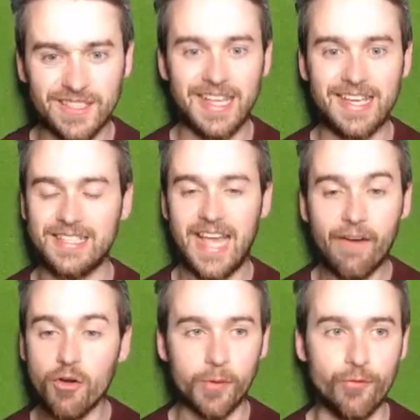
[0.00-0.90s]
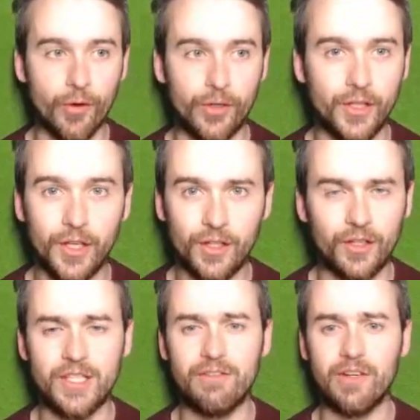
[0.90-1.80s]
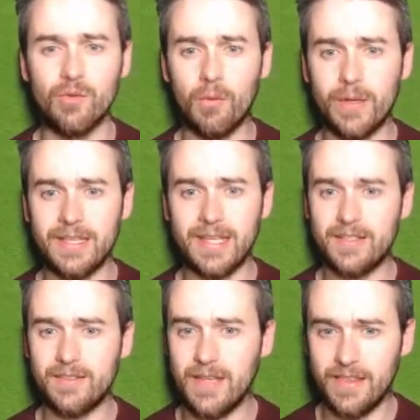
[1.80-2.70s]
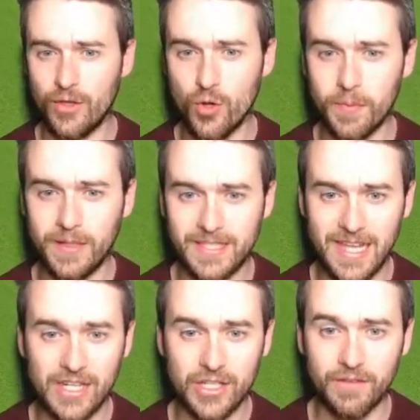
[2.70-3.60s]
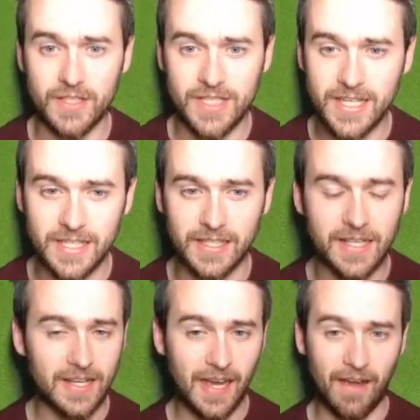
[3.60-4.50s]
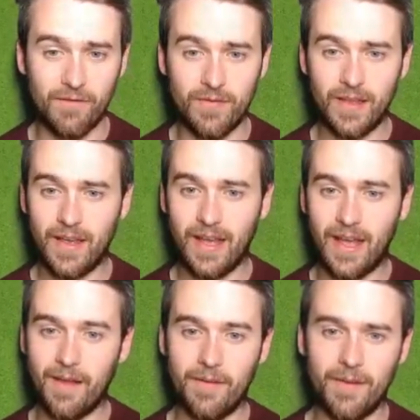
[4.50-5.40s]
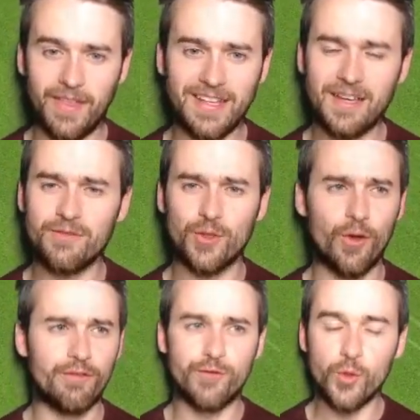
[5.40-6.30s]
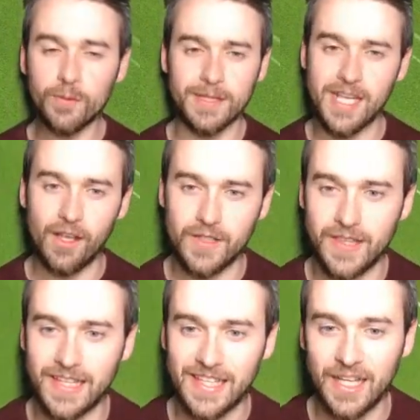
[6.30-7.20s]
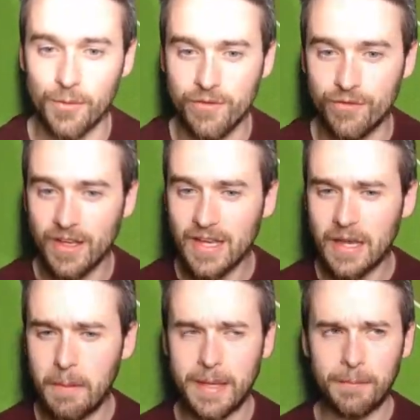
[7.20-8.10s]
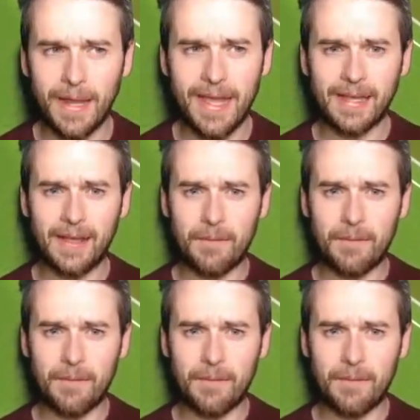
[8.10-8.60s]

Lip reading: like a terrible run considering what we did at the opening stages of the season. I think I've sort of fooled myself into thinking that we've been playing